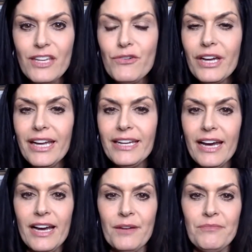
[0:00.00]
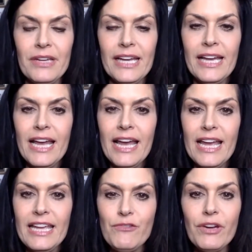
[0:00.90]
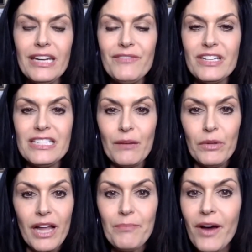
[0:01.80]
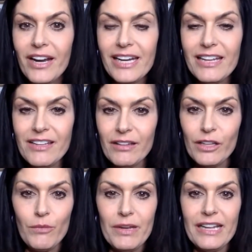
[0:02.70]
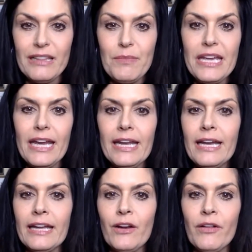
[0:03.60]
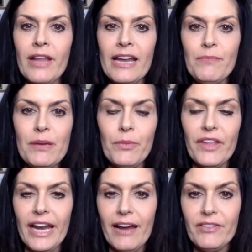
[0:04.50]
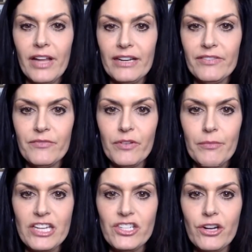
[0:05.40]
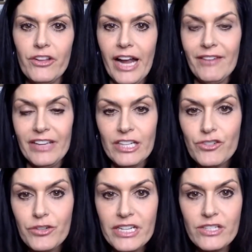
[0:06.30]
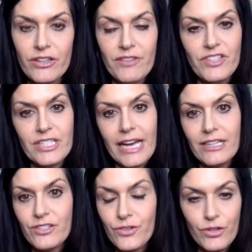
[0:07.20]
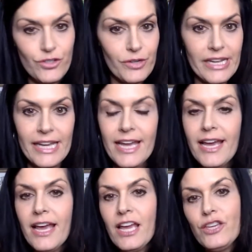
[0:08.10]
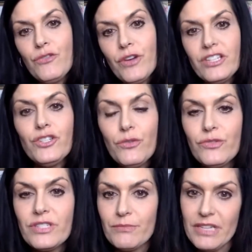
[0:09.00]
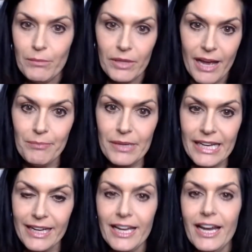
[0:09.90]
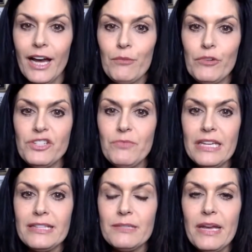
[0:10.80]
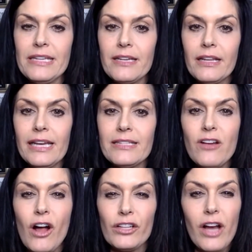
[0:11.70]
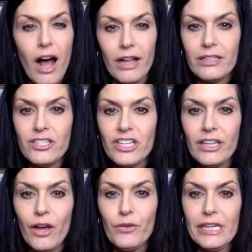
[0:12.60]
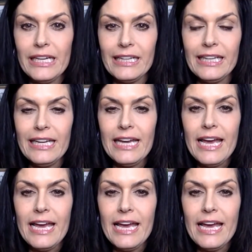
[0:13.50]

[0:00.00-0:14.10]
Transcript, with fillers: You can. Um, you can even double up on it a little bit at the beginning. I know a lot of people that have a lot of inflammation or they have injuries or they've just had a surgery. You can do some double upping, um, which means basically it's called collagen loading